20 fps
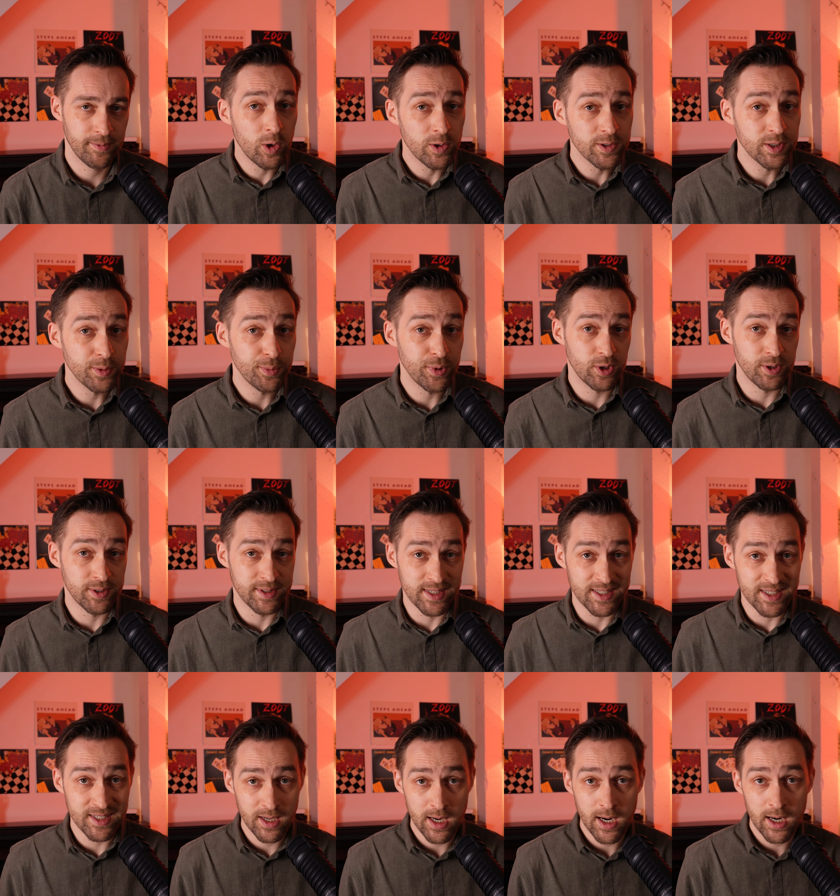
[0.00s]
Also, because
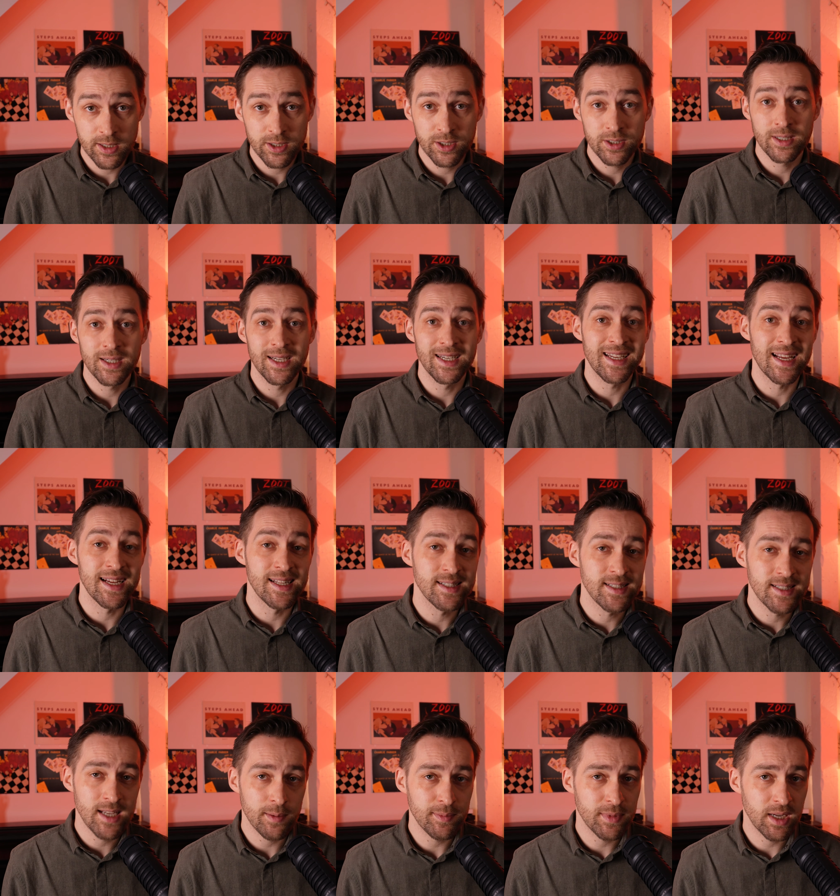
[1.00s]
it's larger, it can
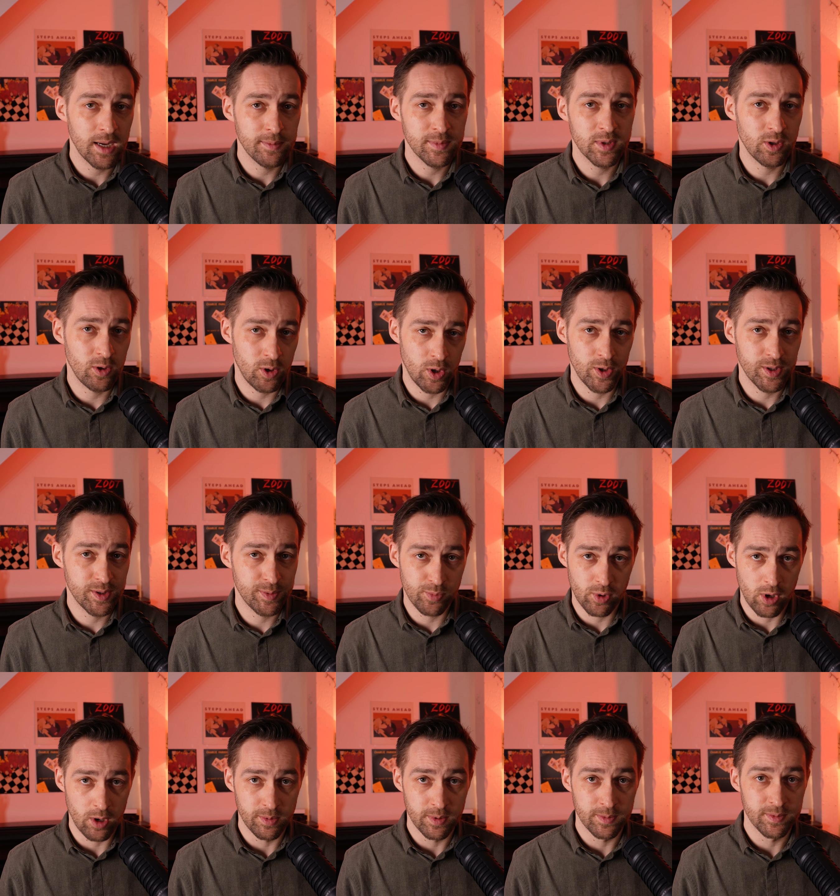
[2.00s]
sometimes cause
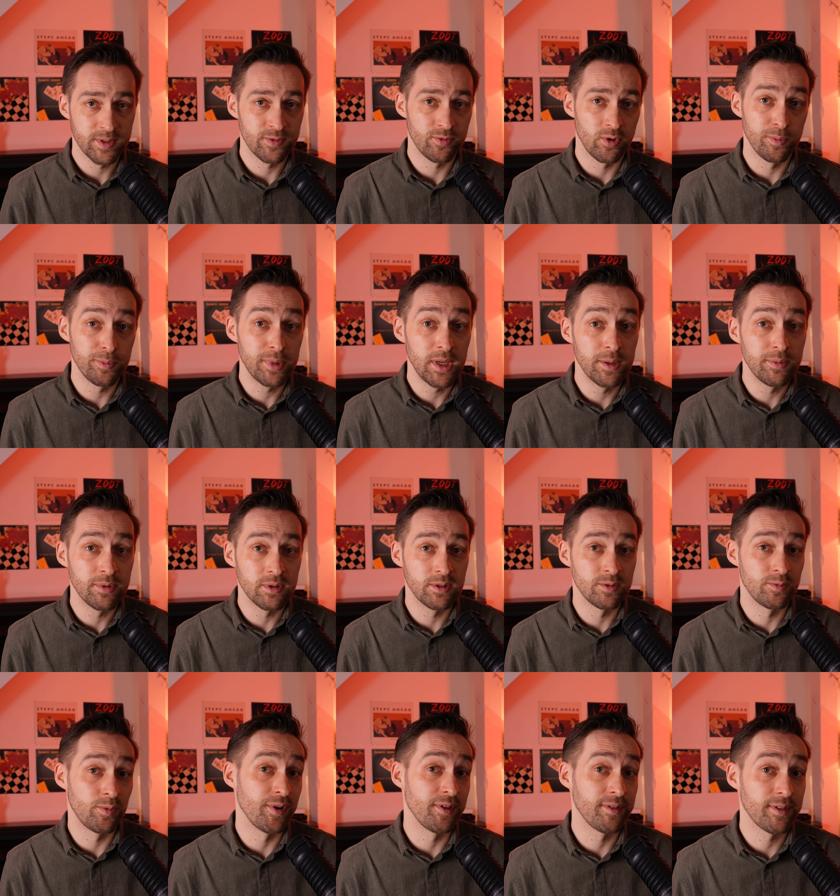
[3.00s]
problems for
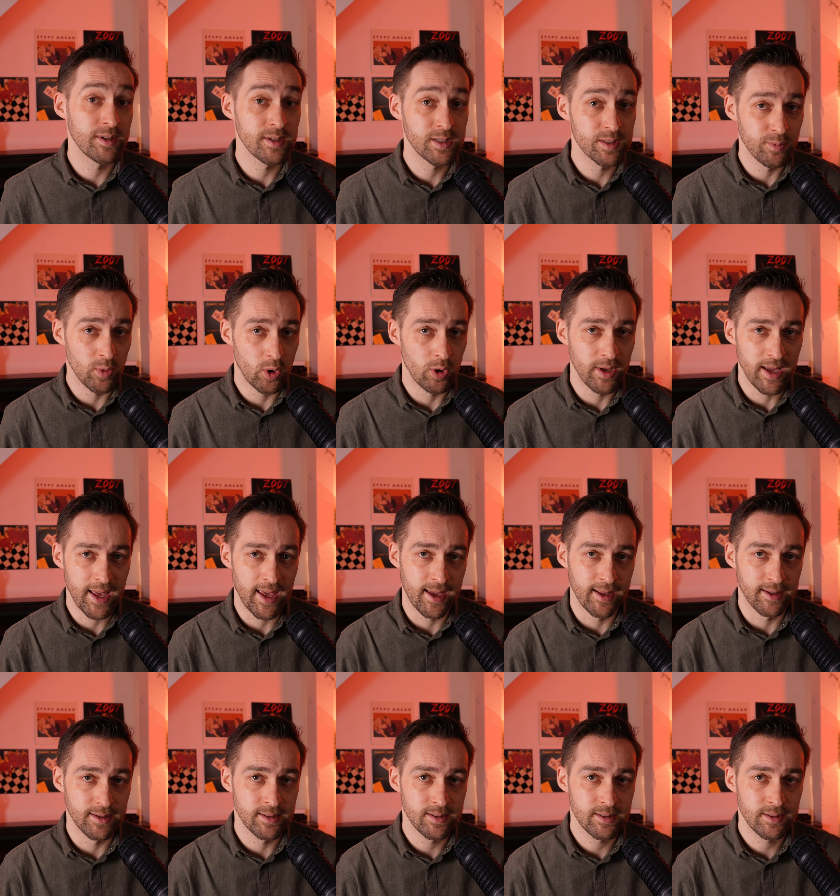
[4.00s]
people with smaller
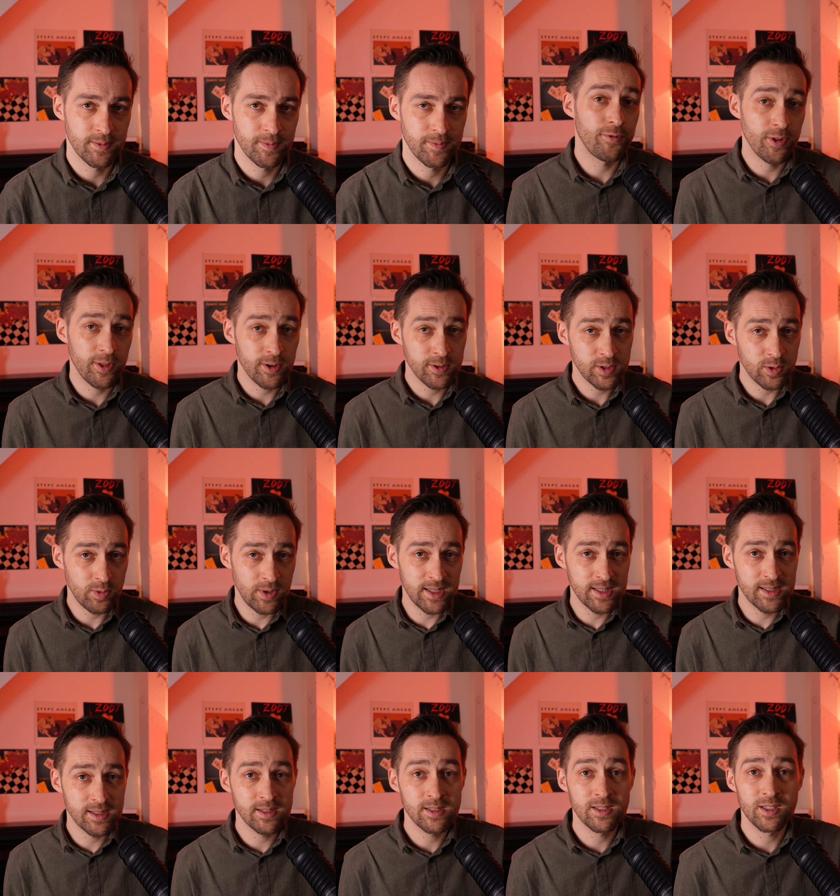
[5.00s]
hands. For those
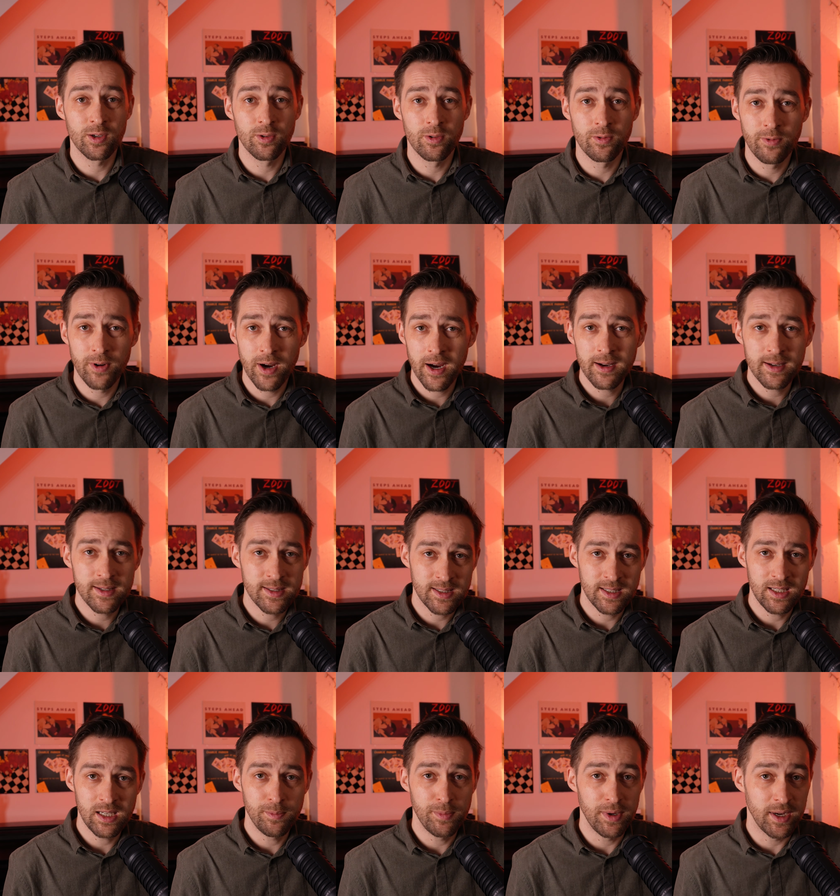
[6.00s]
reasons, you rarely
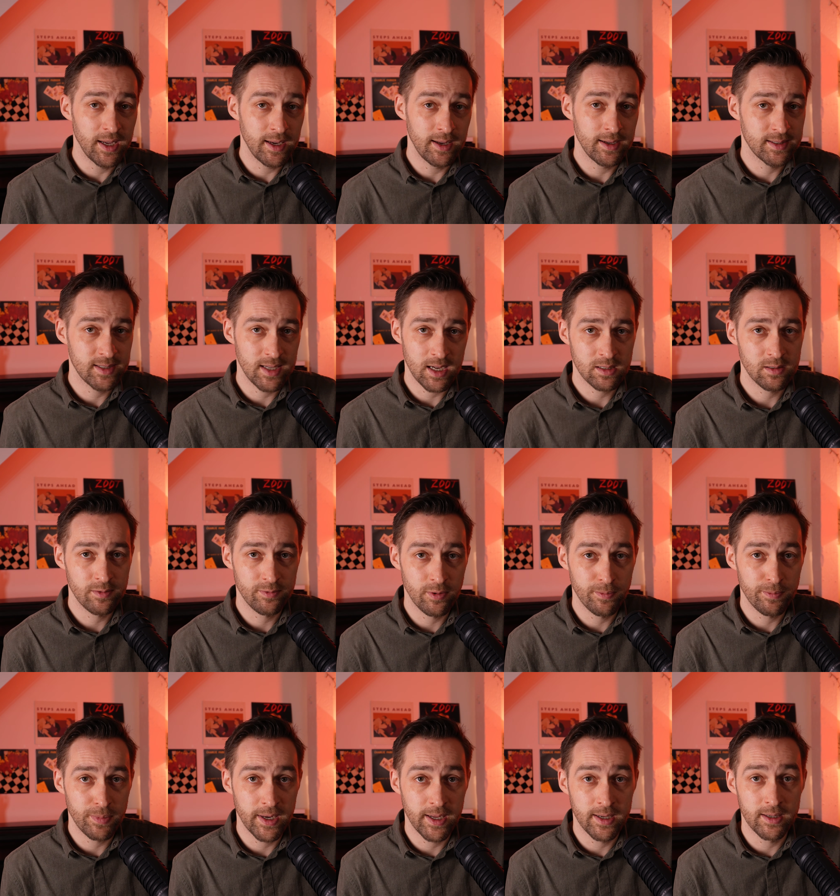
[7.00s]
see beginning
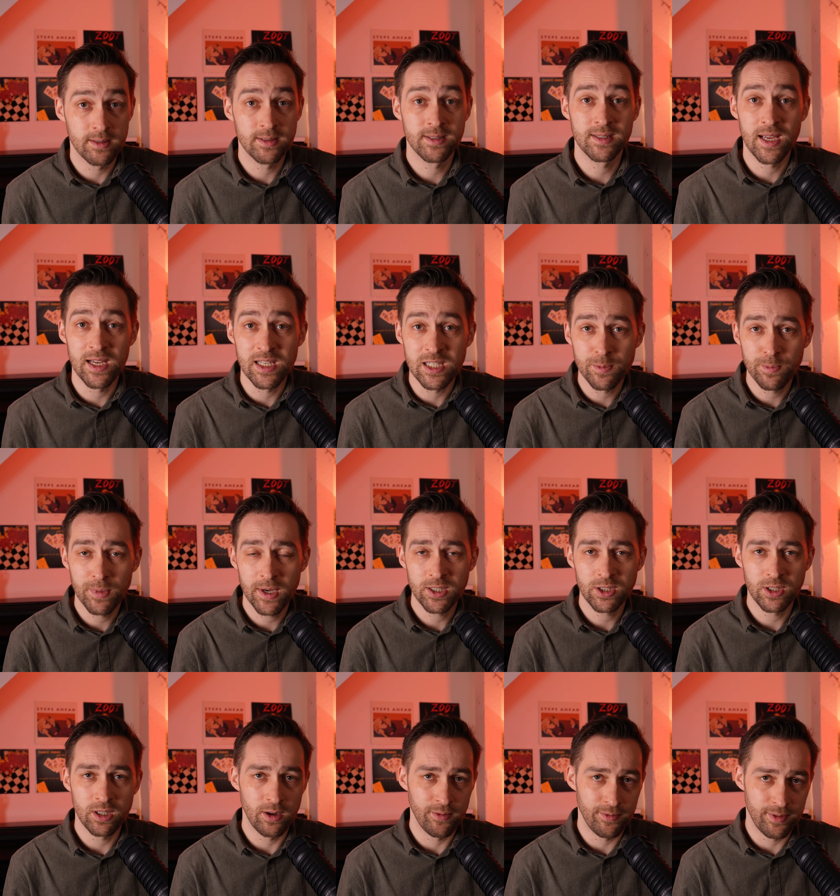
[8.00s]
saxophone players,
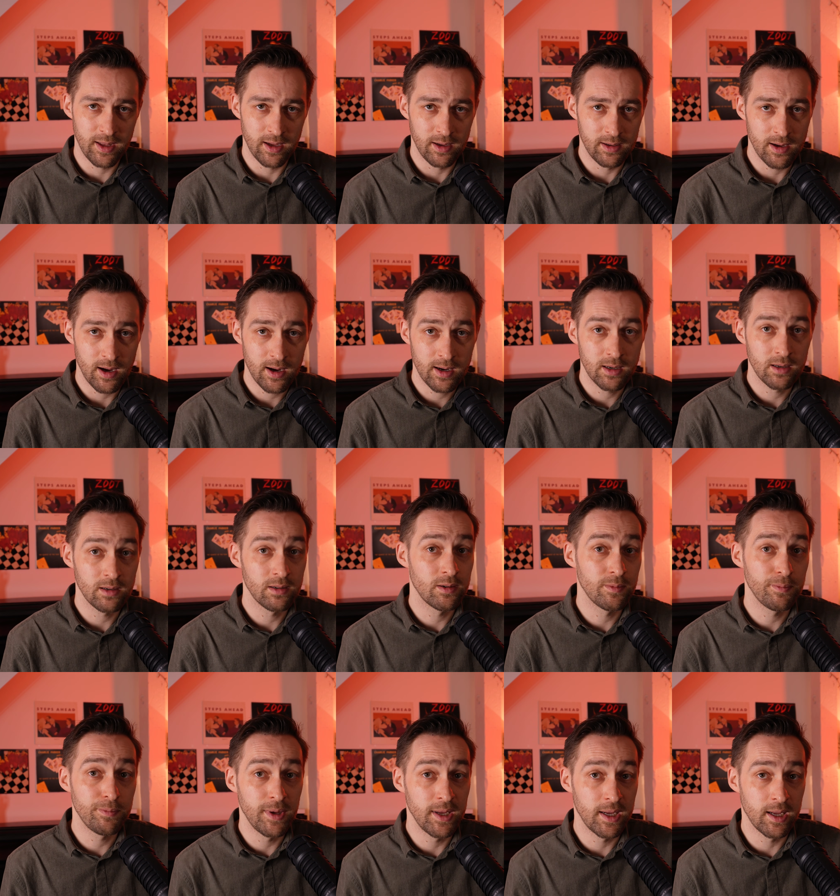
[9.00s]
especially if they're younger,
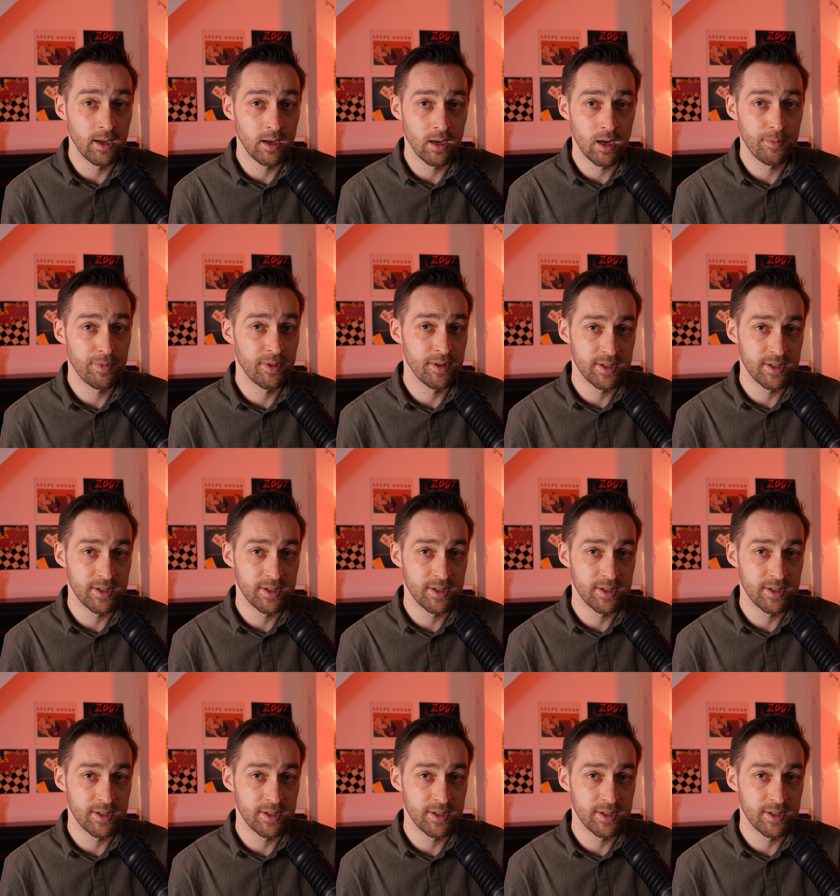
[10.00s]
picking up the